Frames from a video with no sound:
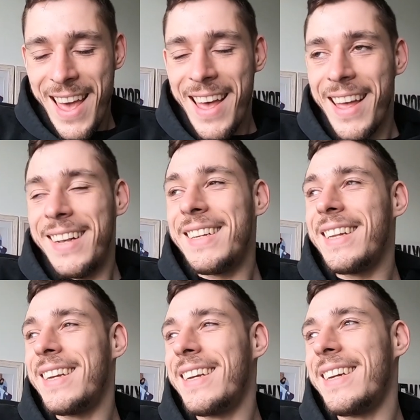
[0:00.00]
and
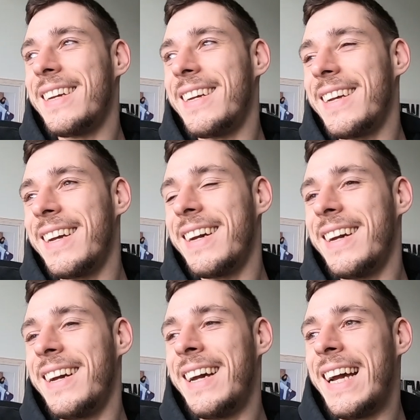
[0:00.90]
uh,
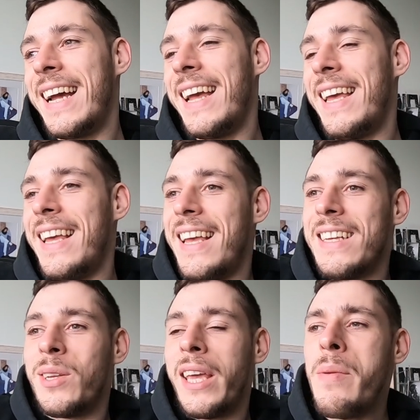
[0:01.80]

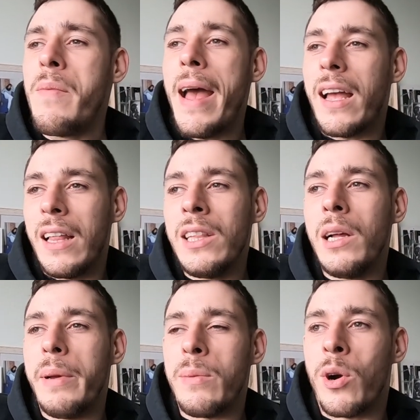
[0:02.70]
I, so I came back a
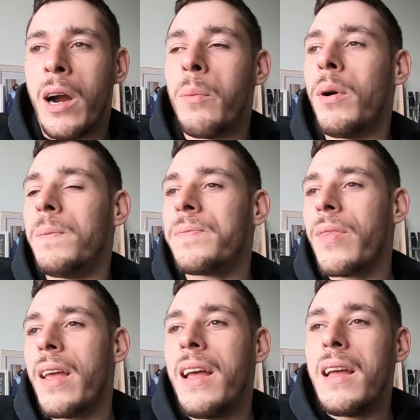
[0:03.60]
little bit more humble.
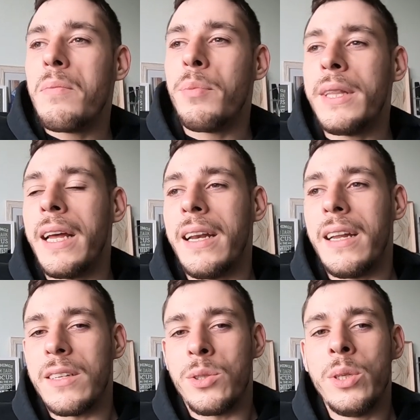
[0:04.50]
But
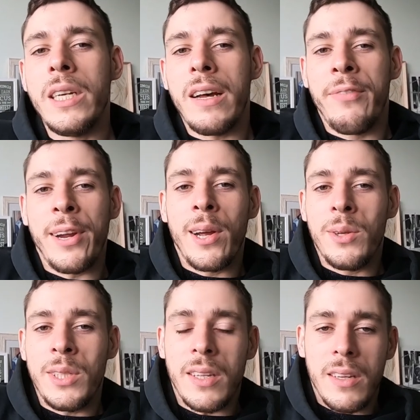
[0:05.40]
then soon enough, I
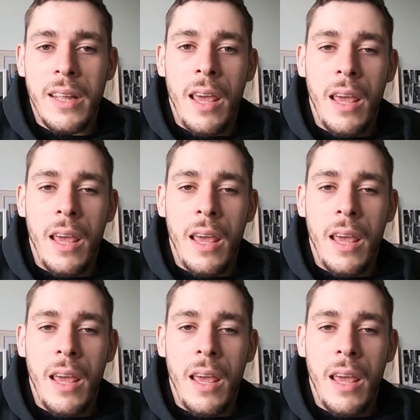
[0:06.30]
go to